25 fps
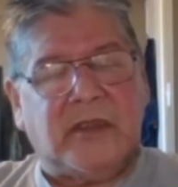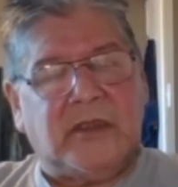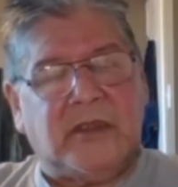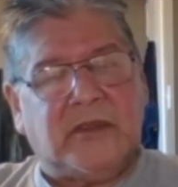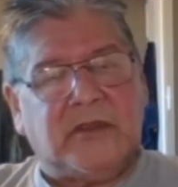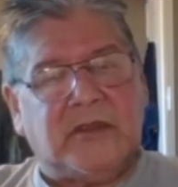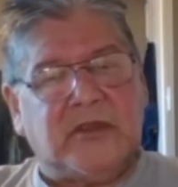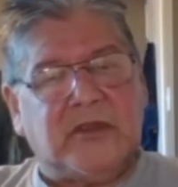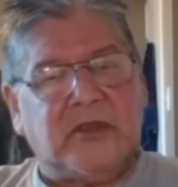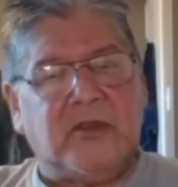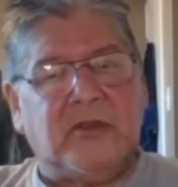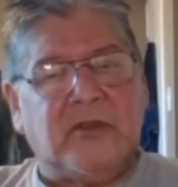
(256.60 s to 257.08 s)

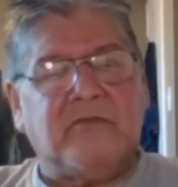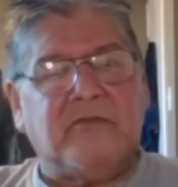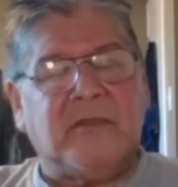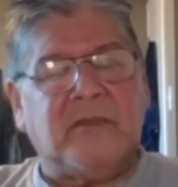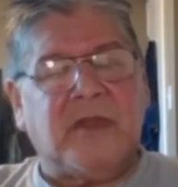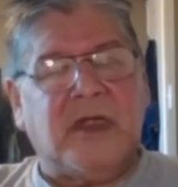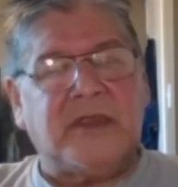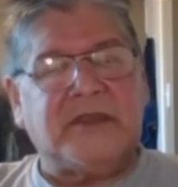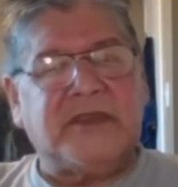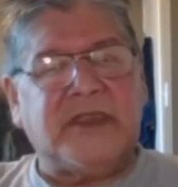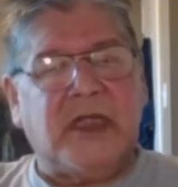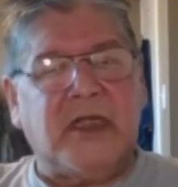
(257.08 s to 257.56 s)
So
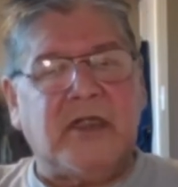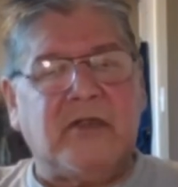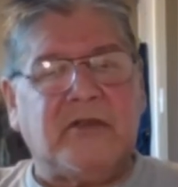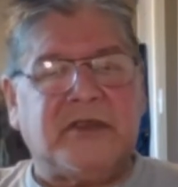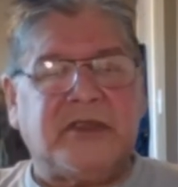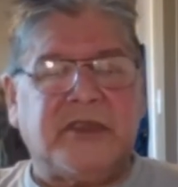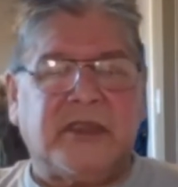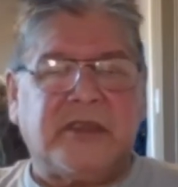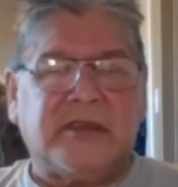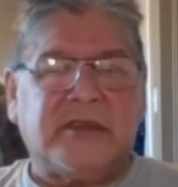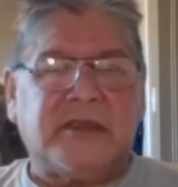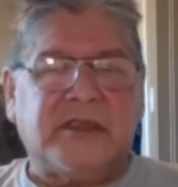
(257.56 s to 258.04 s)

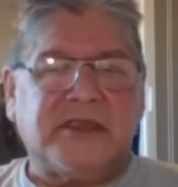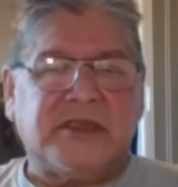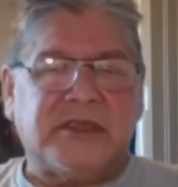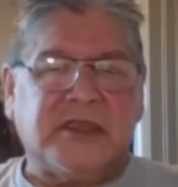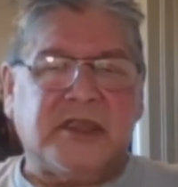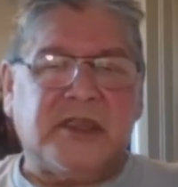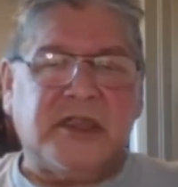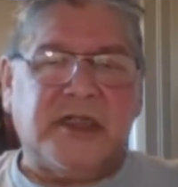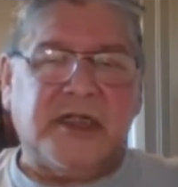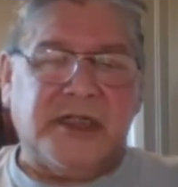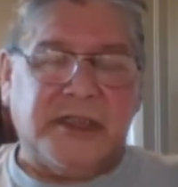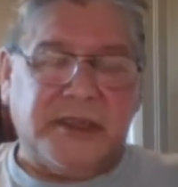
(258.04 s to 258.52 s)
Acakosak, the
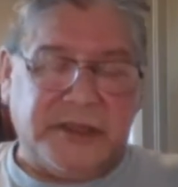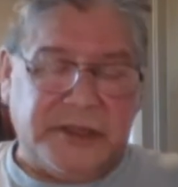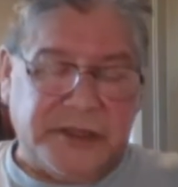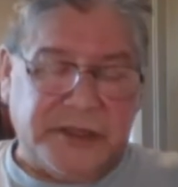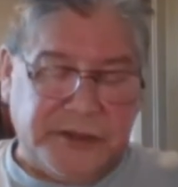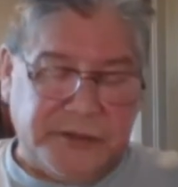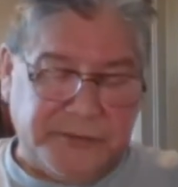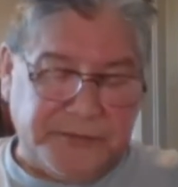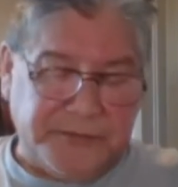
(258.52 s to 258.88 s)
stars.